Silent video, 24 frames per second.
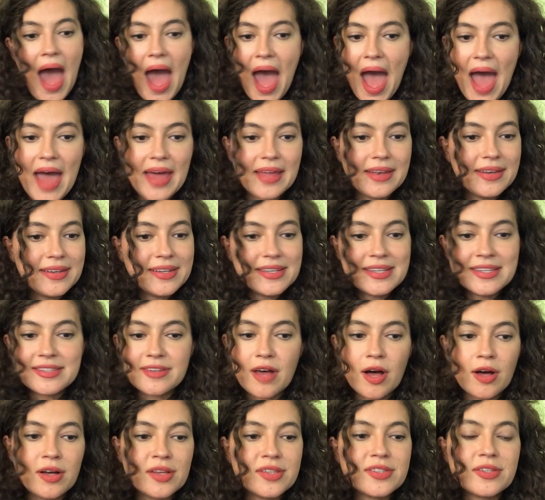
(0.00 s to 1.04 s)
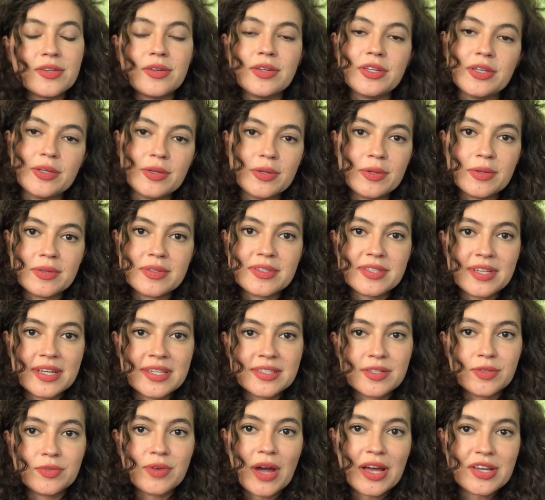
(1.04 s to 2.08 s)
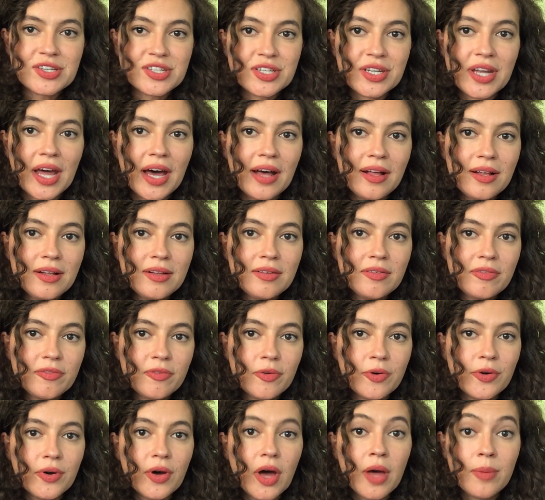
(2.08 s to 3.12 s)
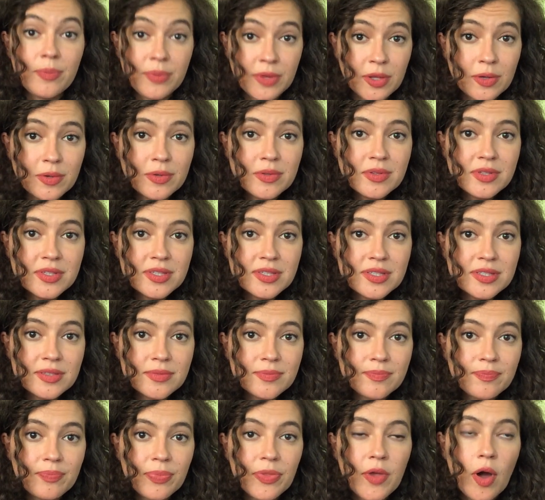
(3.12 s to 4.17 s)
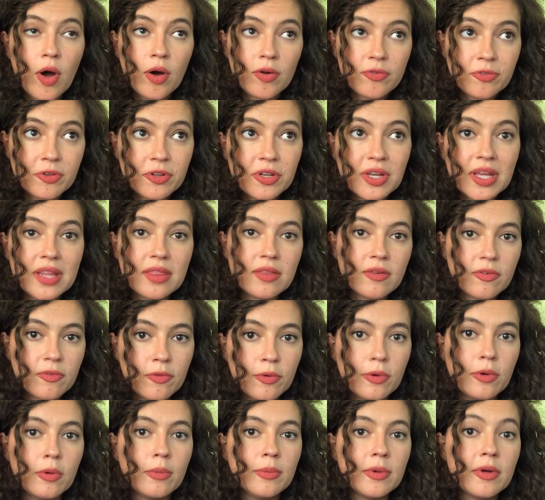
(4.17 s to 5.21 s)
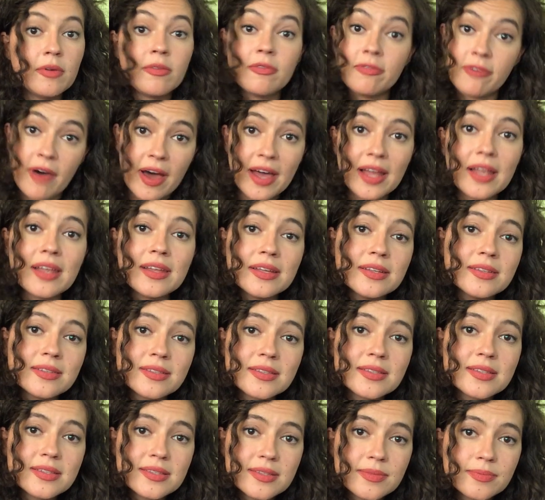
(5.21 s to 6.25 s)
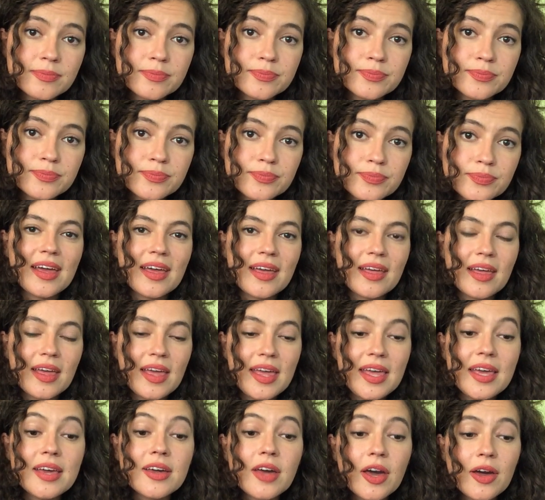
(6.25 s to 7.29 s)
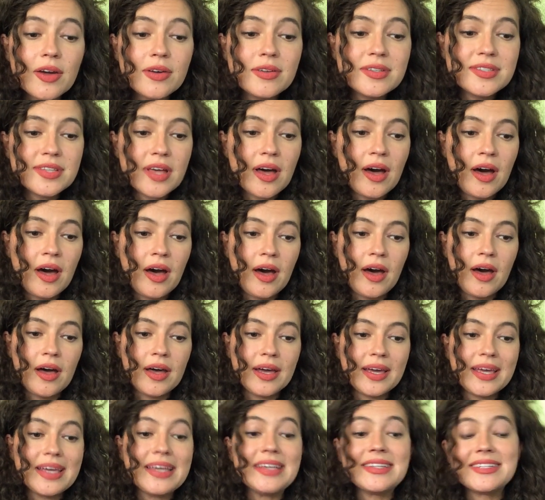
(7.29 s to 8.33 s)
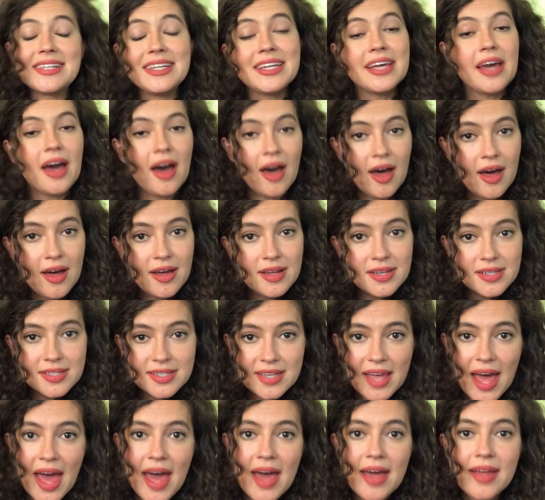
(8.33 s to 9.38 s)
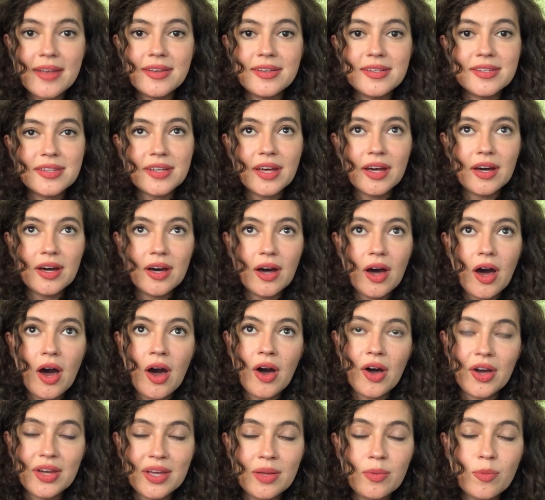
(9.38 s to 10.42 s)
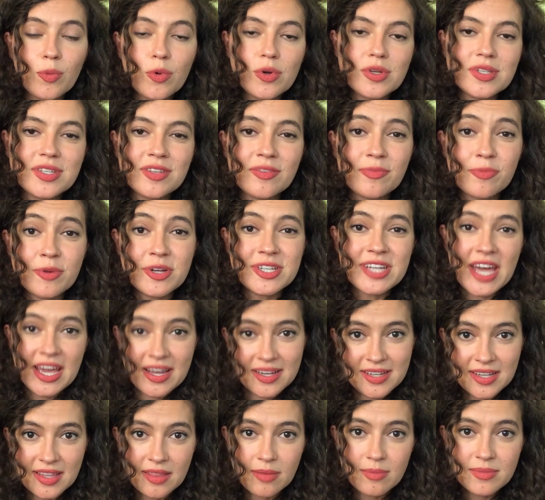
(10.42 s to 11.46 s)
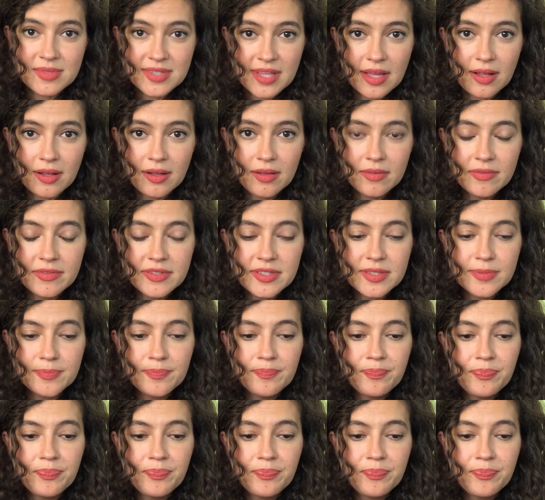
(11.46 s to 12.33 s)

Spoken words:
and is also used as a rationale for abuse, often in the form of violence. Egos are easily hurt and are in want of protecting themselves,